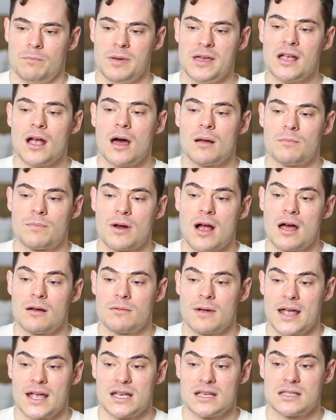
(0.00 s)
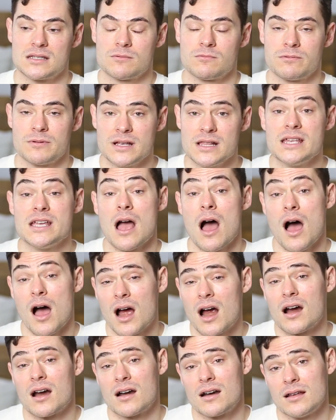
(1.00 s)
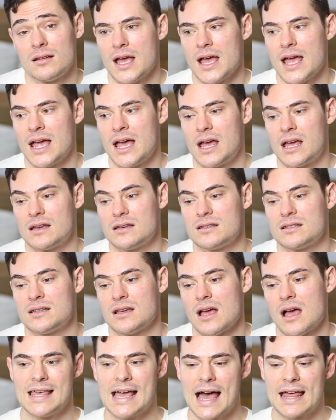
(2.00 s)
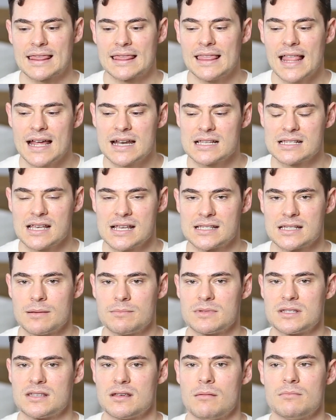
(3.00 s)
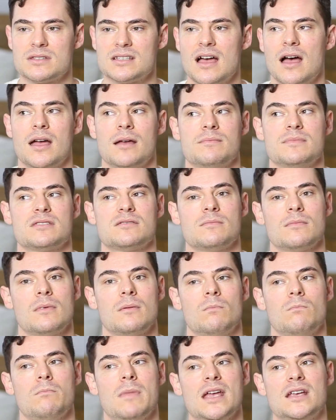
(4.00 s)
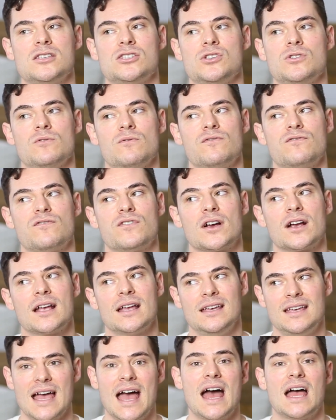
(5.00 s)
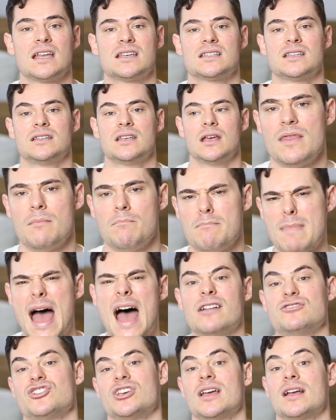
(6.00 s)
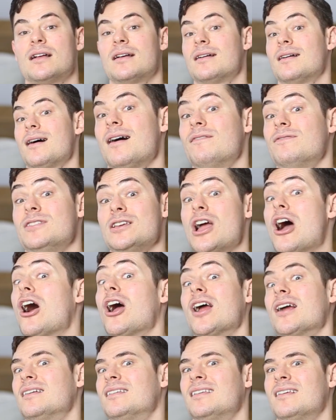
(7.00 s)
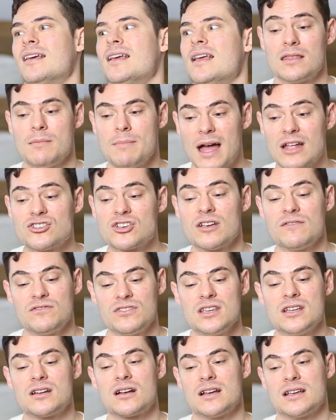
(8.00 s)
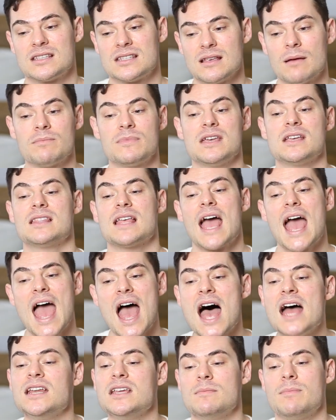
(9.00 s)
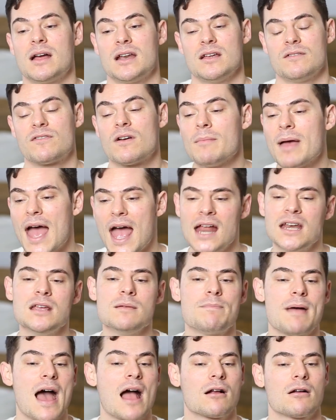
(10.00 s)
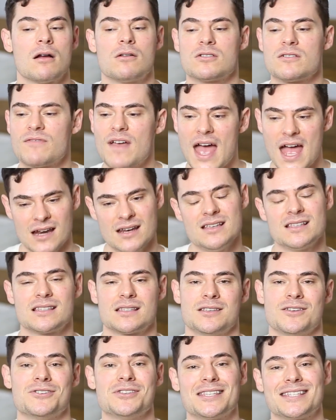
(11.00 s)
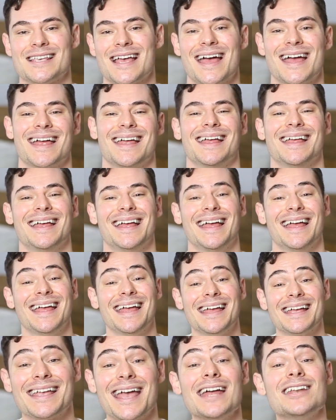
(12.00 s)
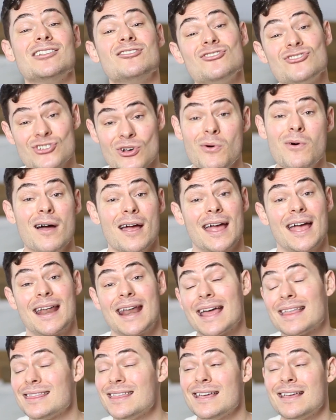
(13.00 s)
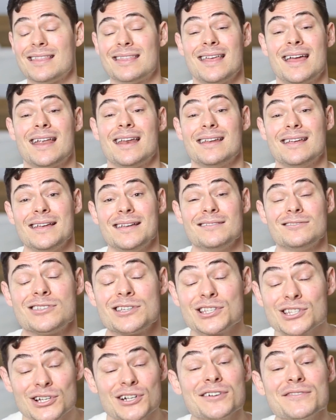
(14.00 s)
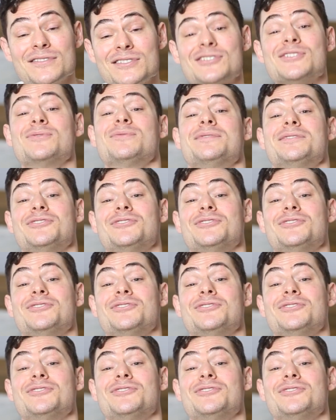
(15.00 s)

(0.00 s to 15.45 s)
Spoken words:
being on Broadway is really hard, and the athleticism sometimes makes you forget the magic of the art. The magic of theater is something that anybody from any background of any skill set can enjoy, and I think that deserves to